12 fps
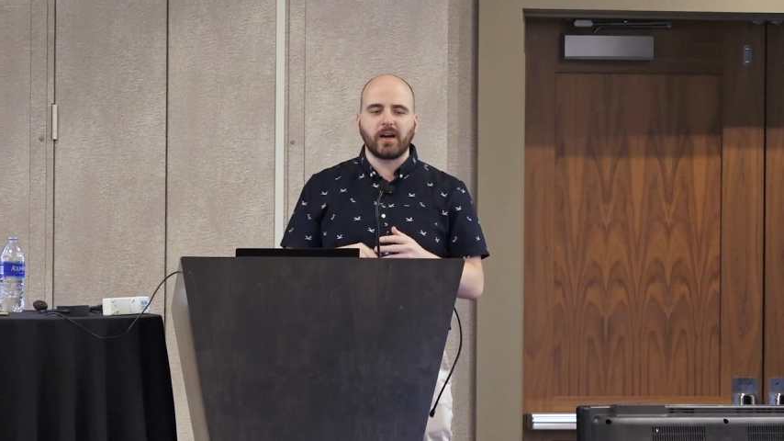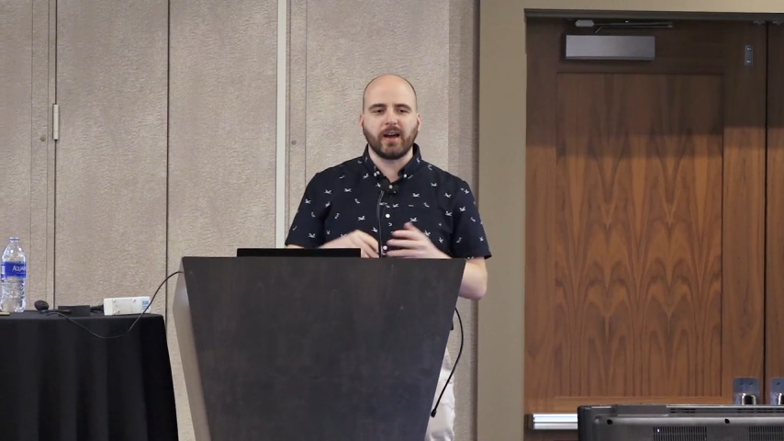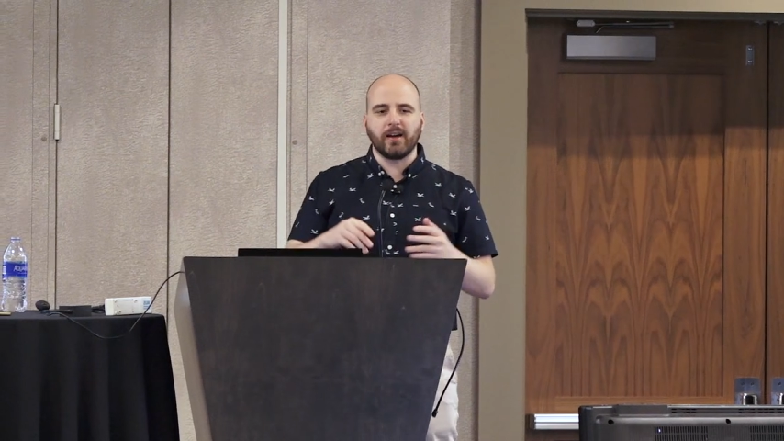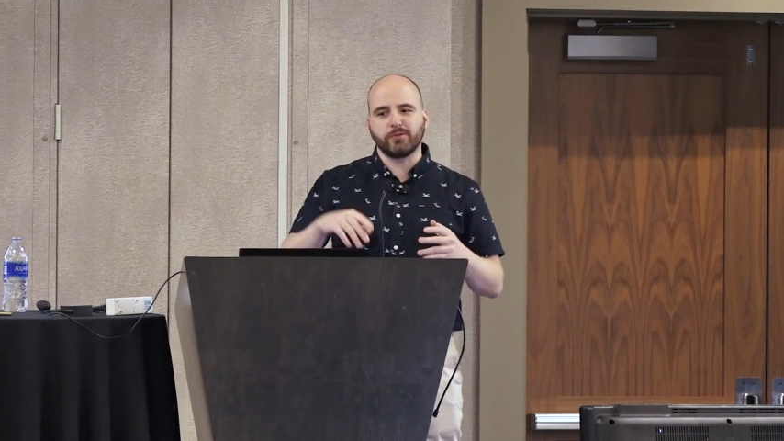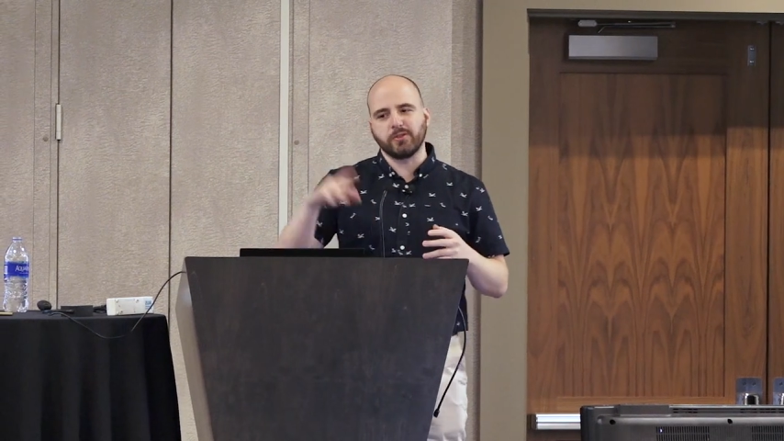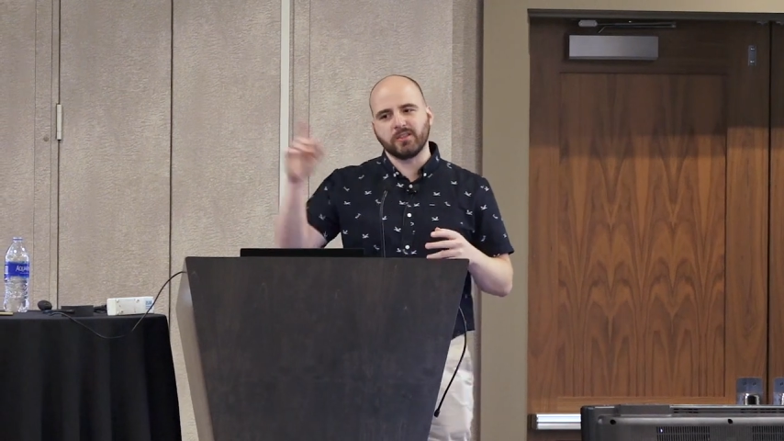I
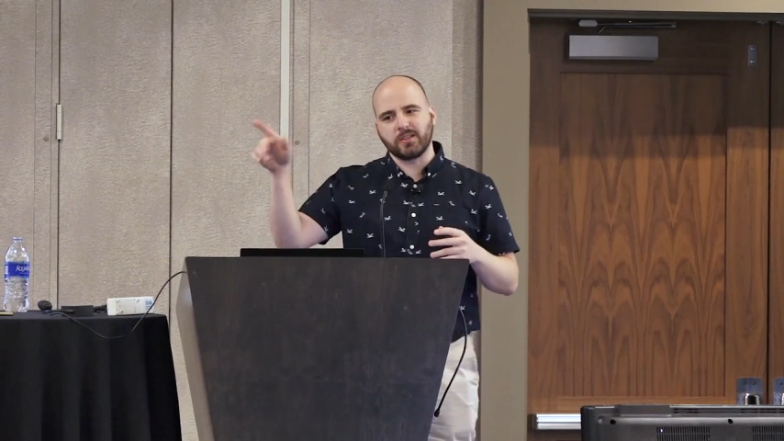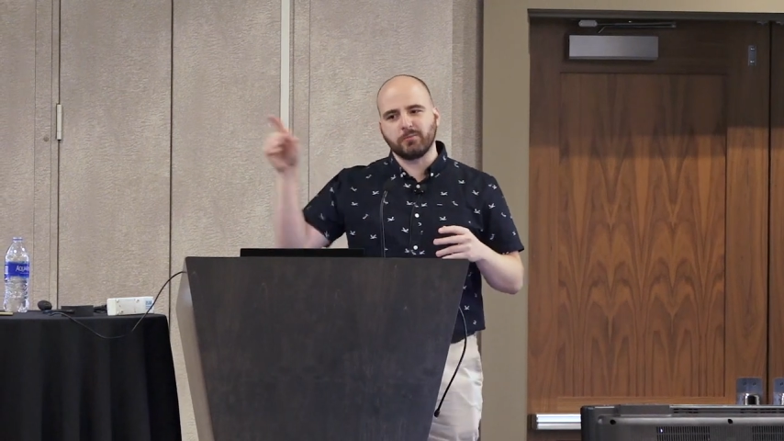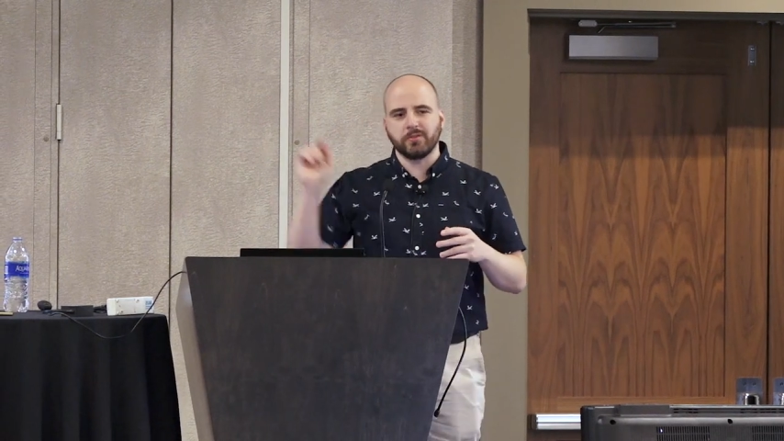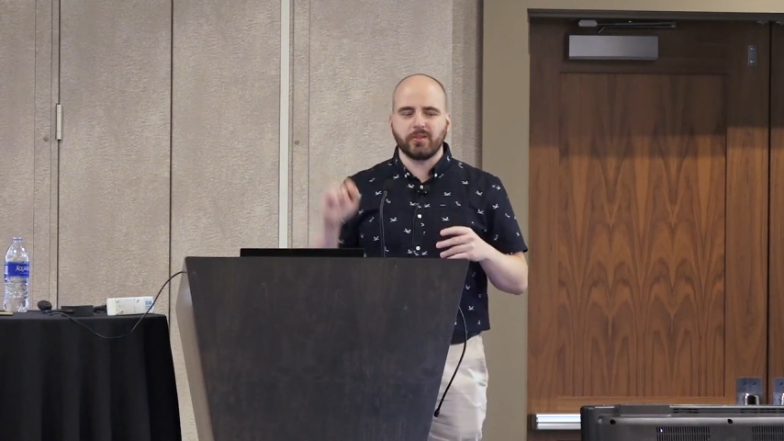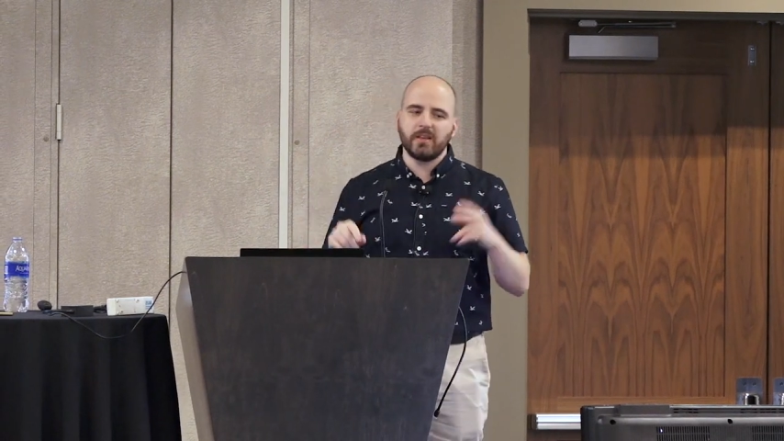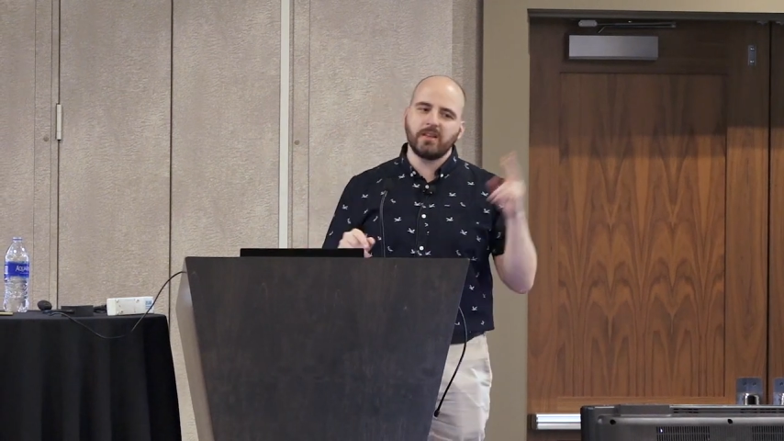have to
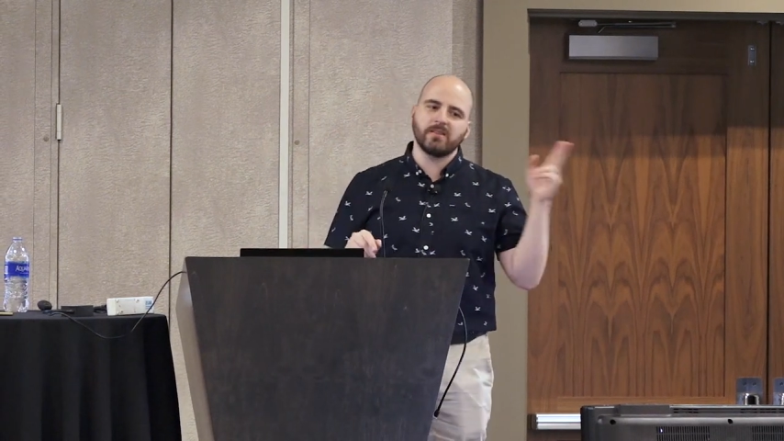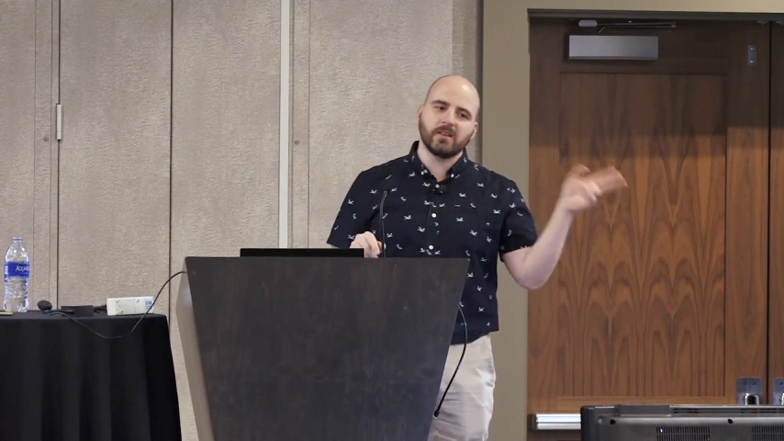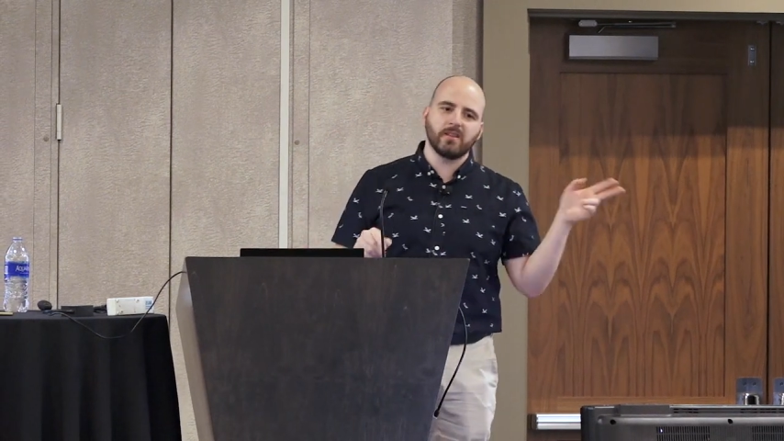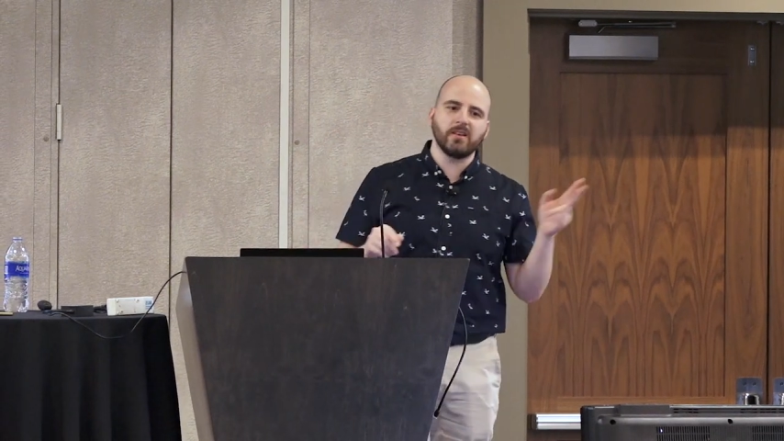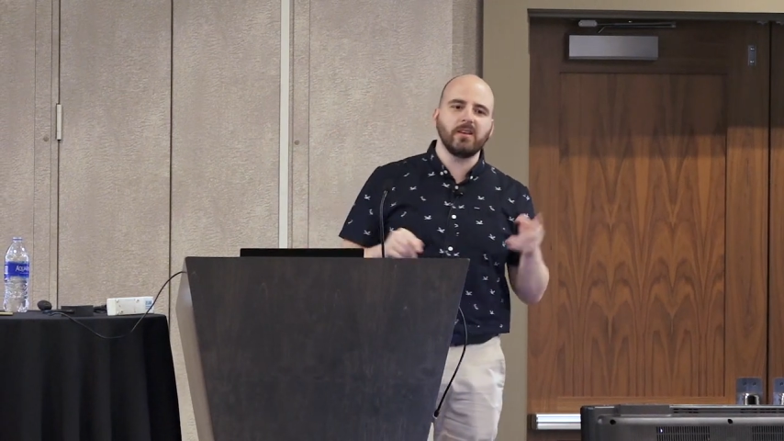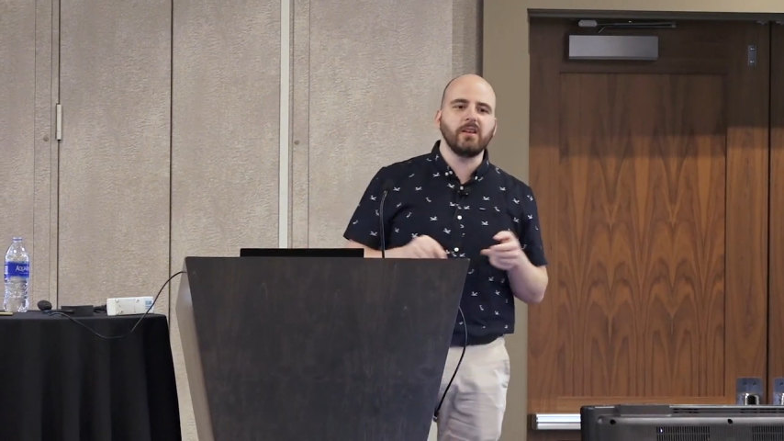disable these
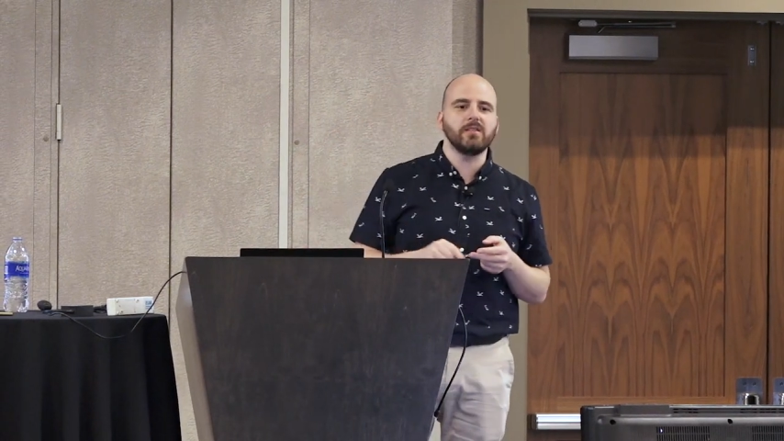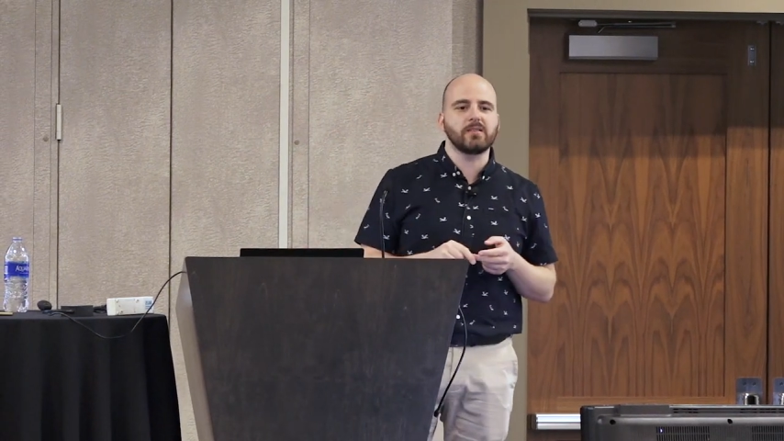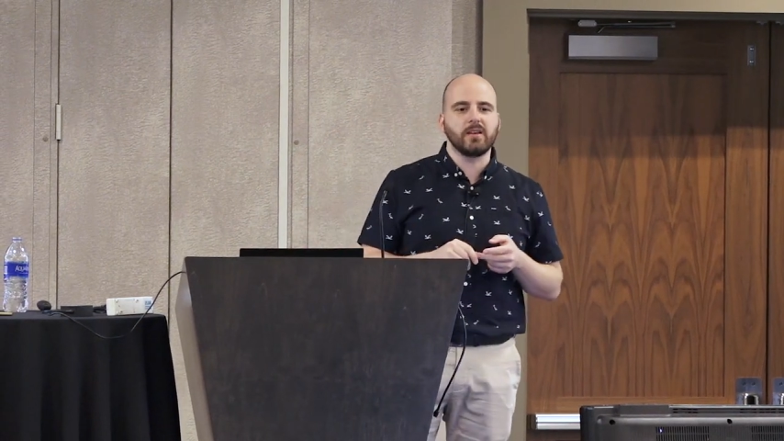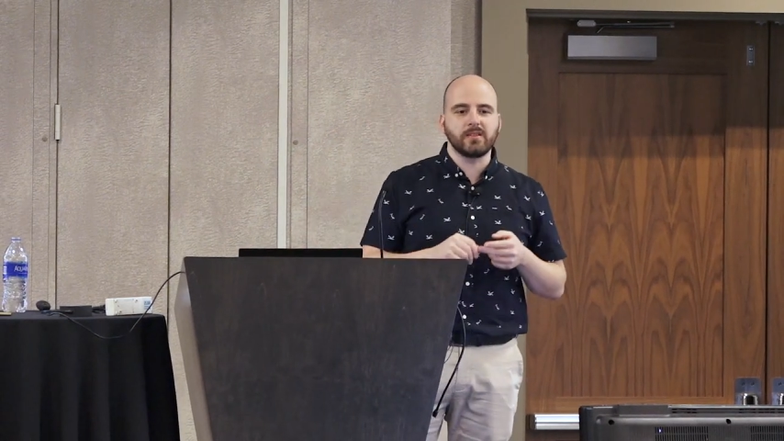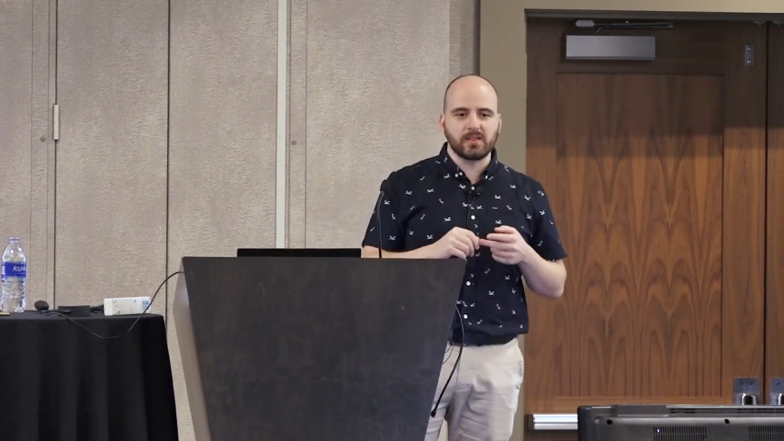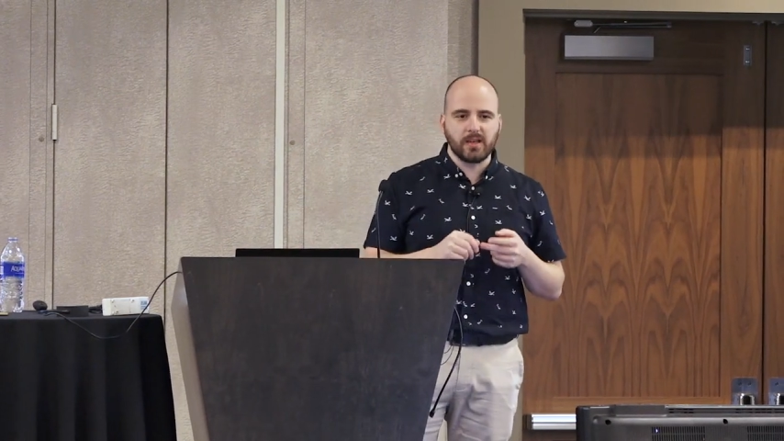and these.
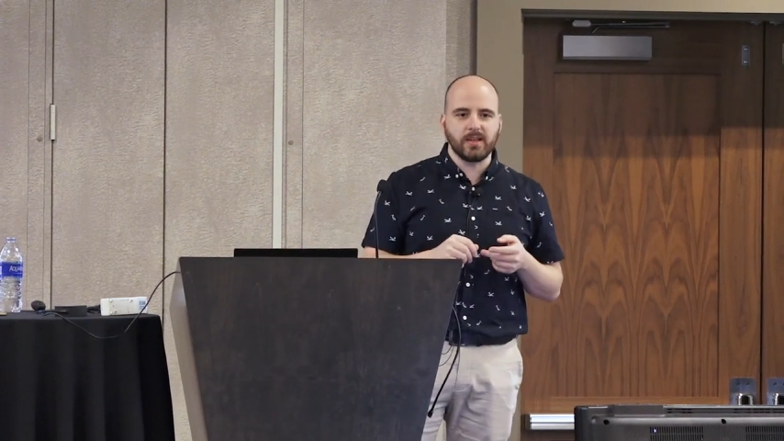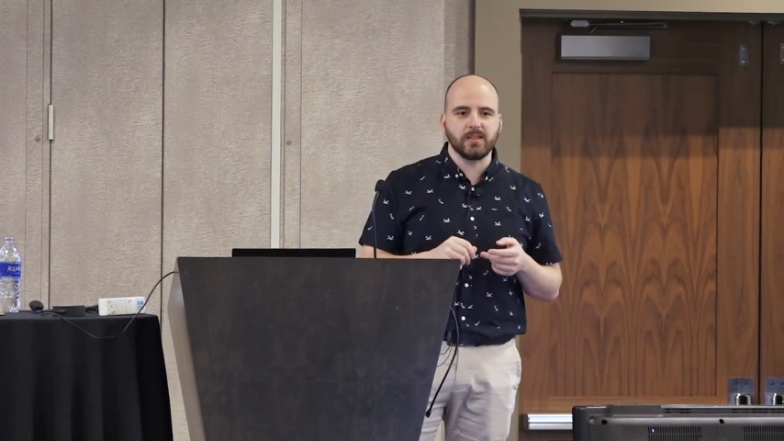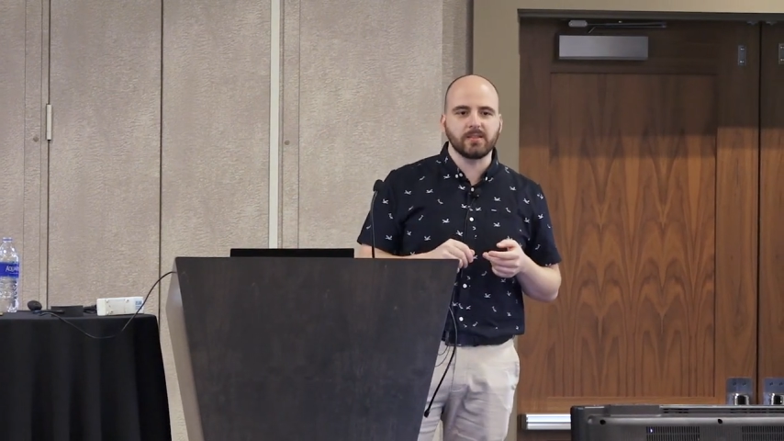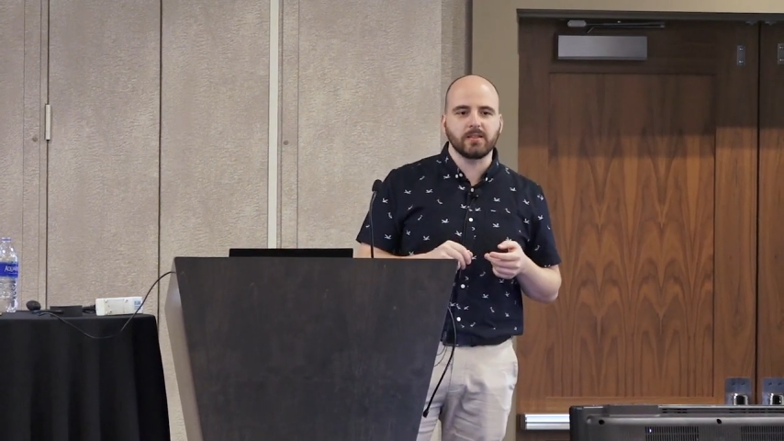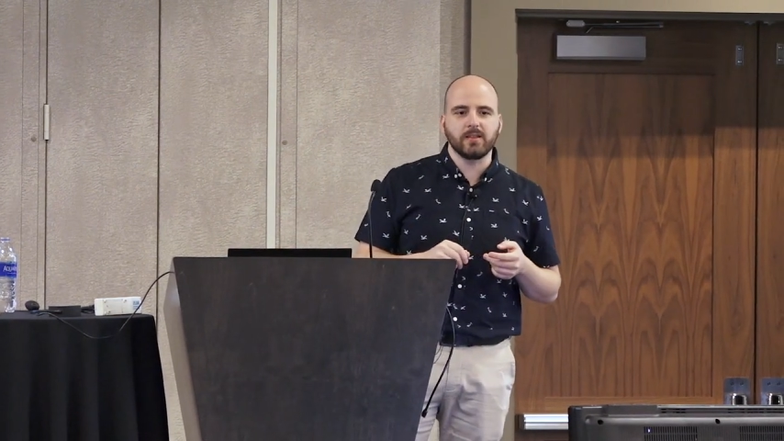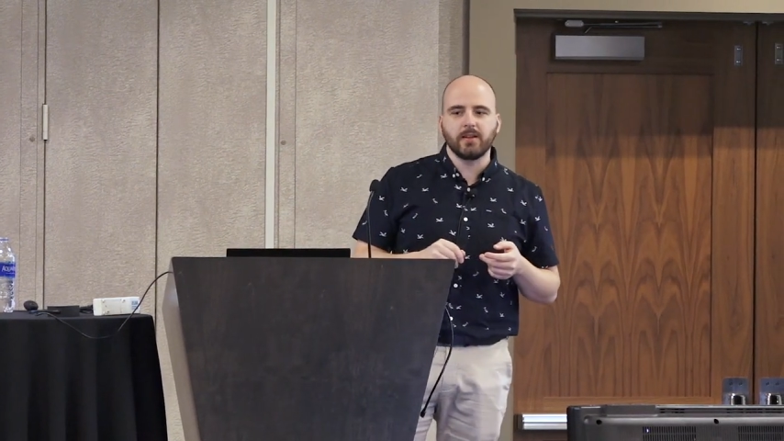It's nice.